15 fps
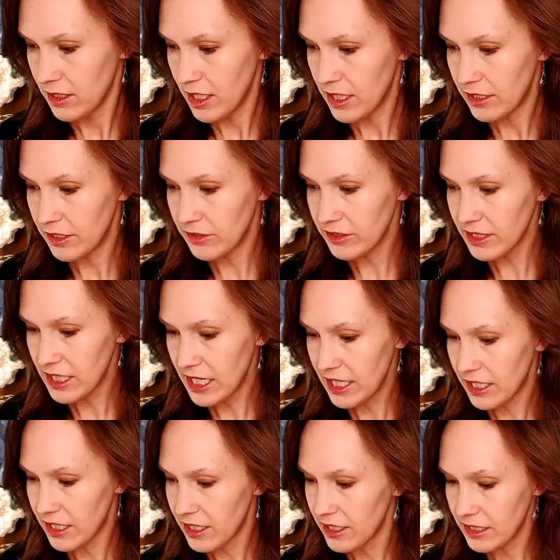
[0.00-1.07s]
There's like,
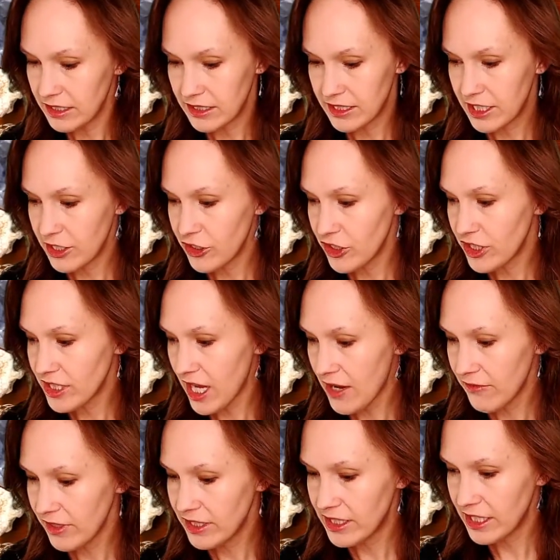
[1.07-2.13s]
see, she's
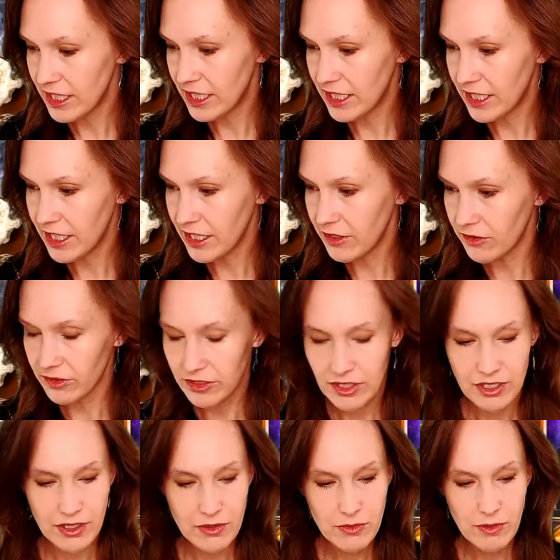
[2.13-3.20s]
having to heal. You
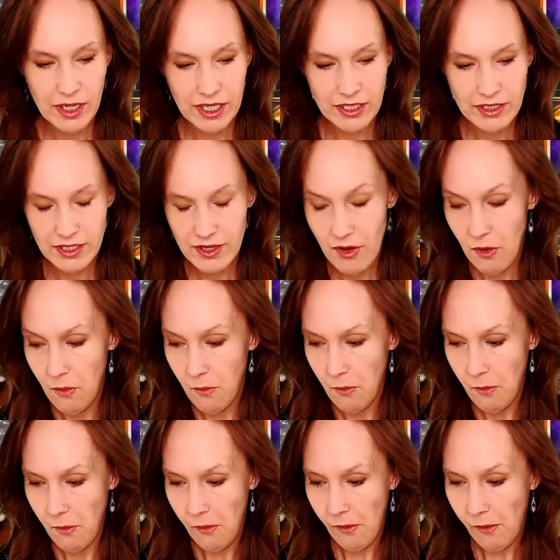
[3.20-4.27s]
know what?
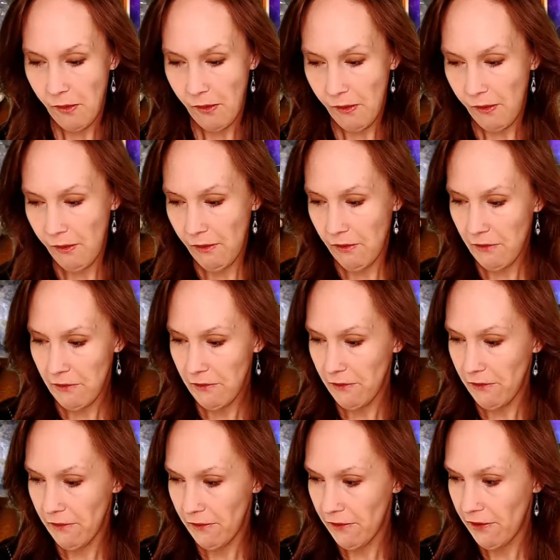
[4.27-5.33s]
Huh.
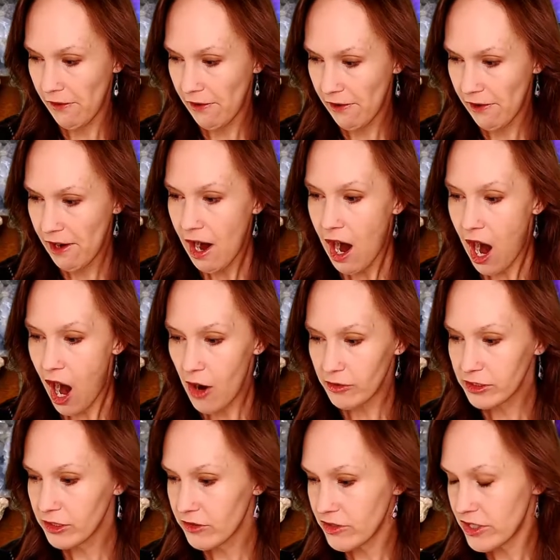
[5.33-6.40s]
I
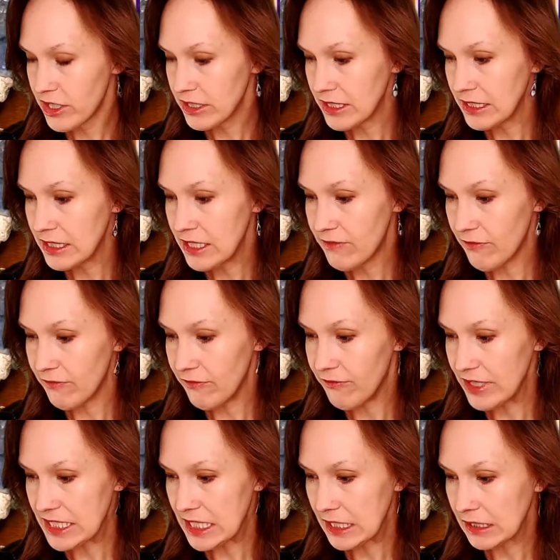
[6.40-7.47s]
wonder if she isn't even
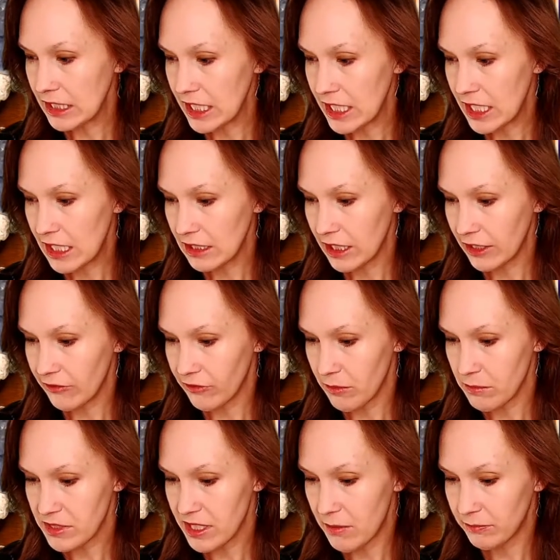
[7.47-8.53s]
physically healing from
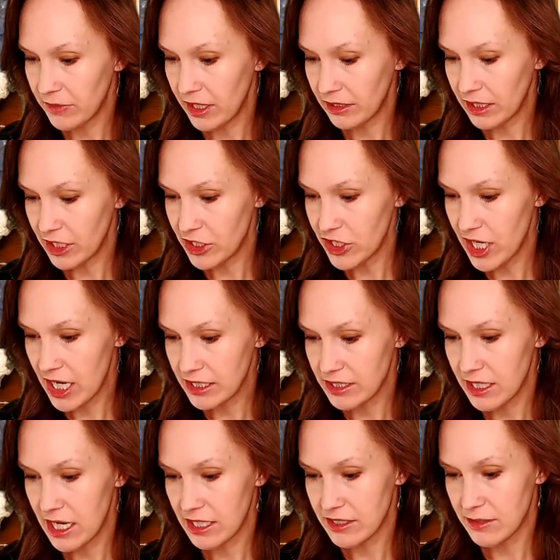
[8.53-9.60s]
something. Like she hasn't
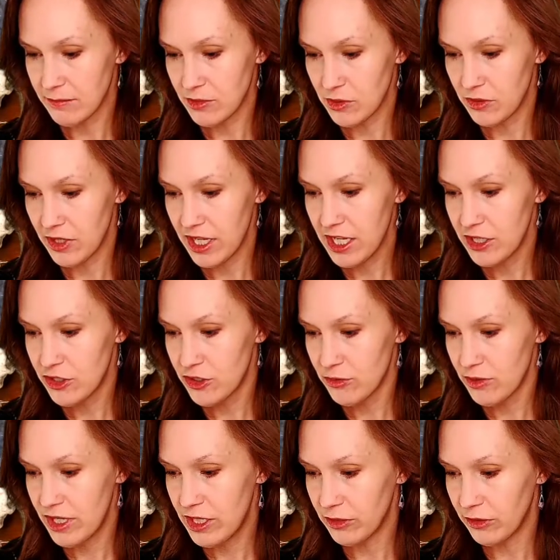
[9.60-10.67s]
had some sort of
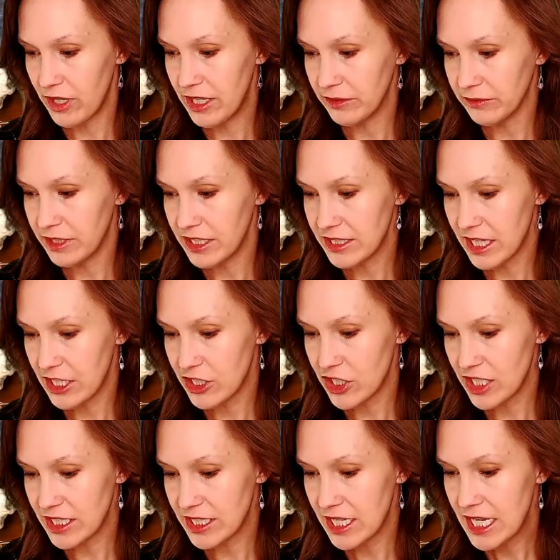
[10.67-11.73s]
injury or illness that
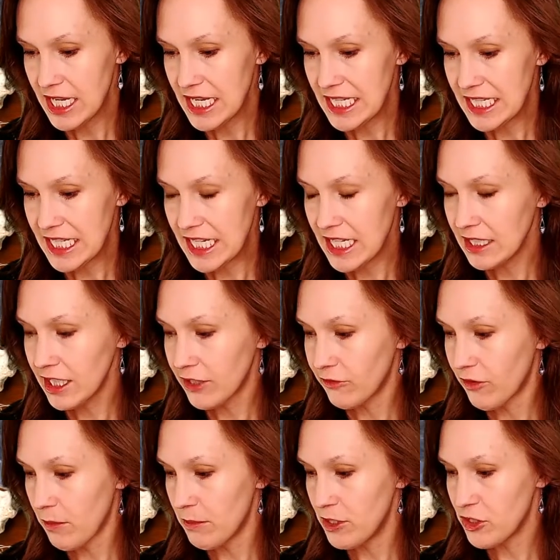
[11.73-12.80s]
she's healing
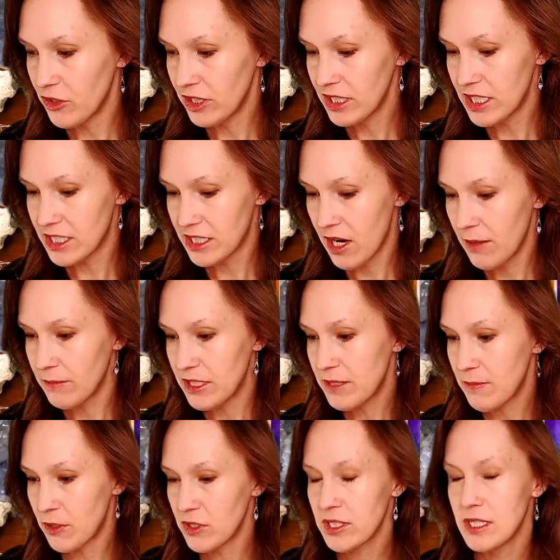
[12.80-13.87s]
from. And during this time, this
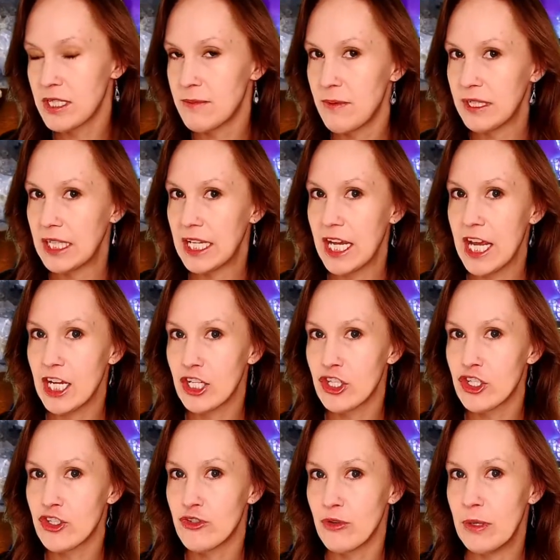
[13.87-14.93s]
person has been like
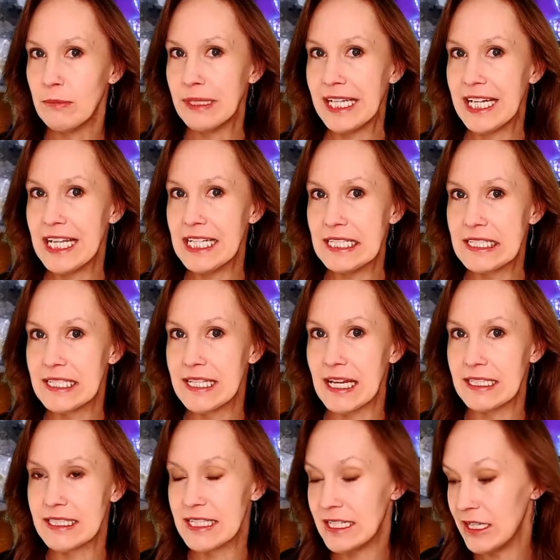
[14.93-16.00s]
extremely
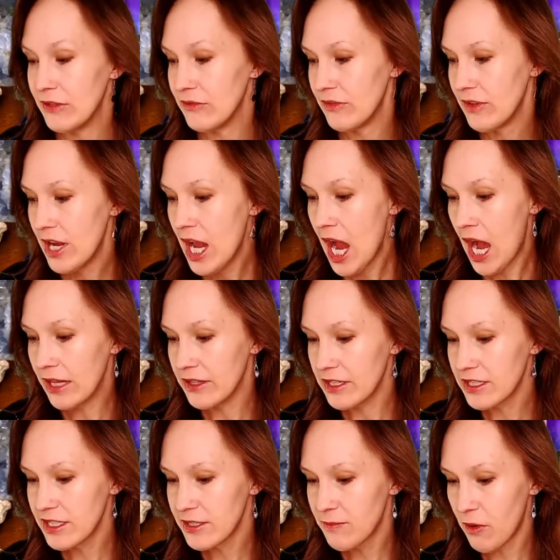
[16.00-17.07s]
insensitive. And
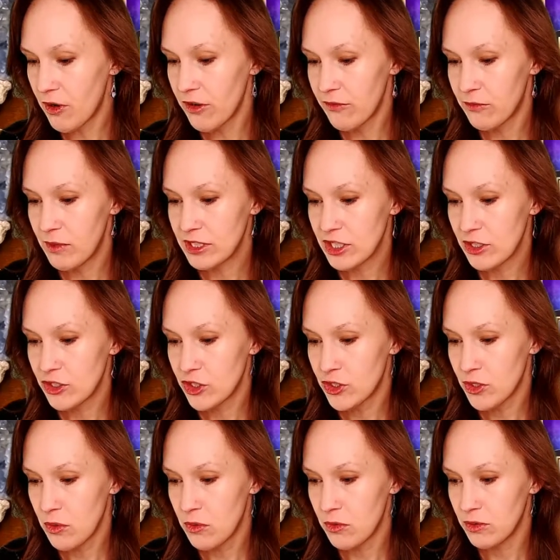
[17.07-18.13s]
this is part of what's
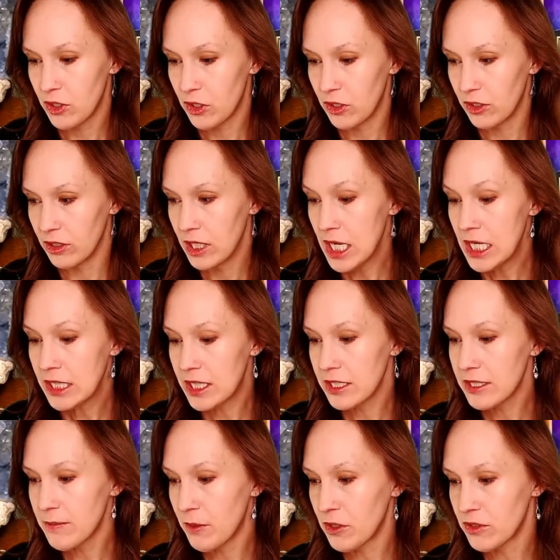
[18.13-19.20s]
shown her
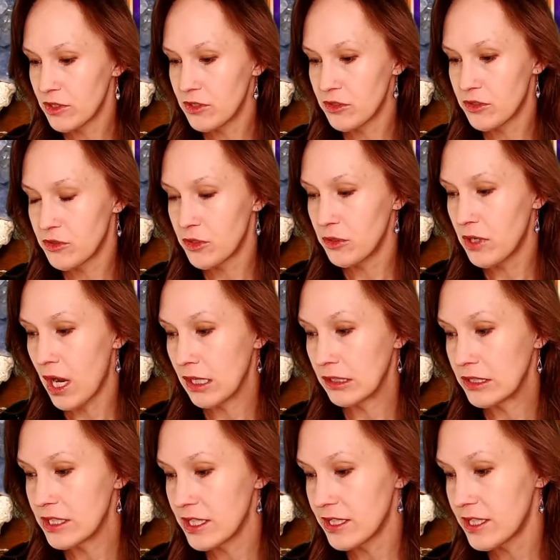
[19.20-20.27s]
this person's true
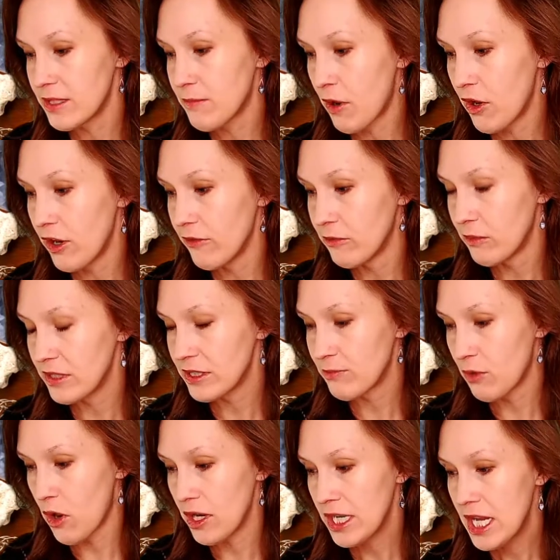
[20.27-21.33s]
colors. This is part of what's
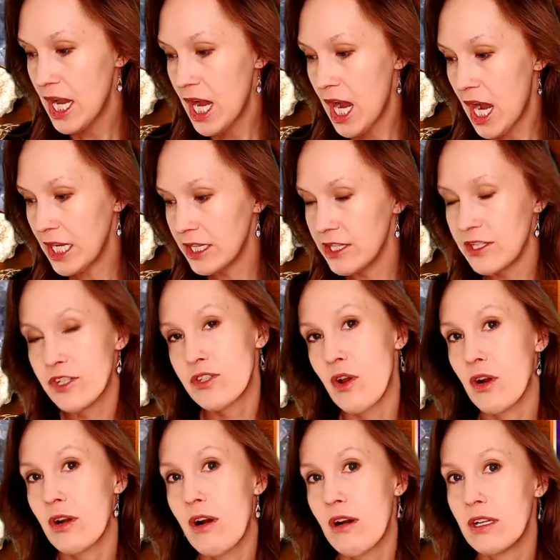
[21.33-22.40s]
brought uh, this star
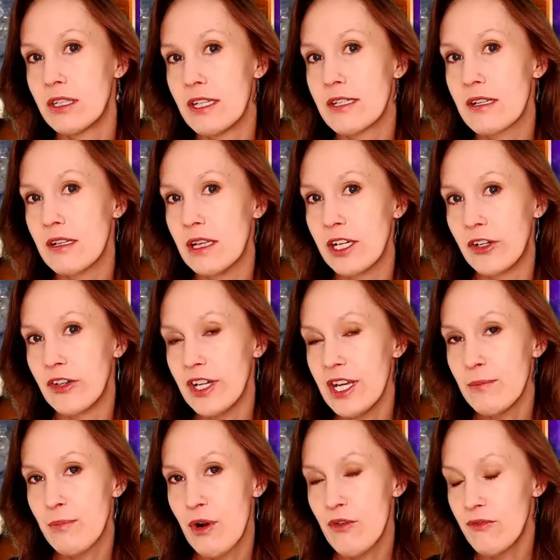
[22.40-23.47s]
card, this clarity
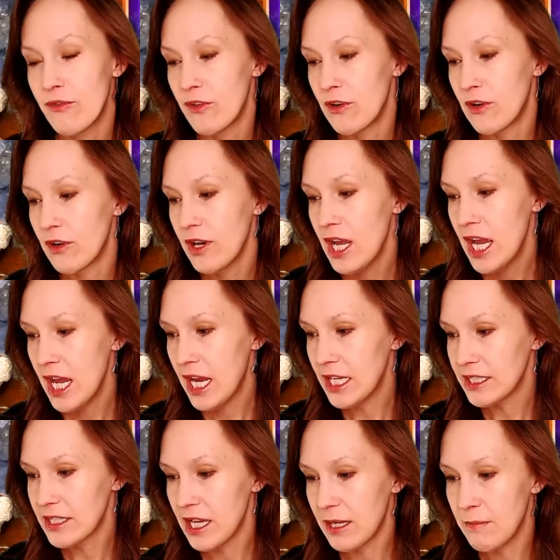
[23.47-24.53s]
about for her. It's
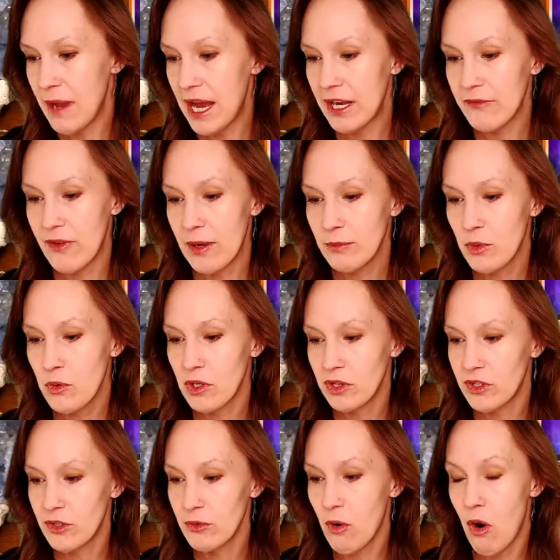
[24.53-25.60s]
like, man, if I'm going
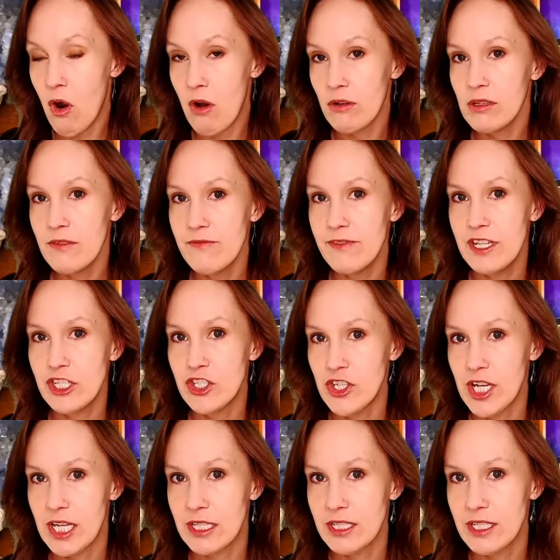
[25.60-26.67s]
through all of this
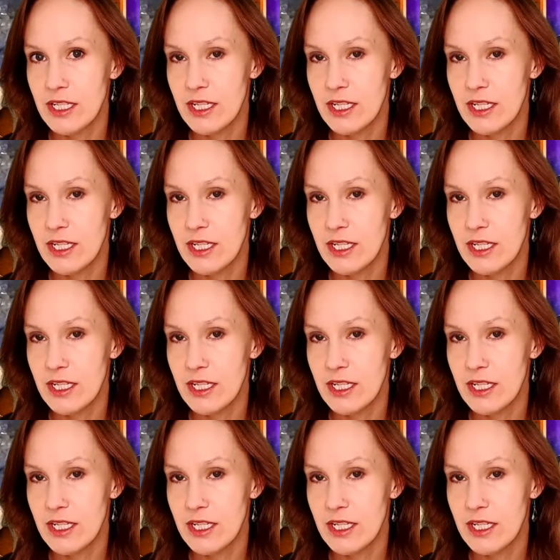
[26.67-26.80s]
shit,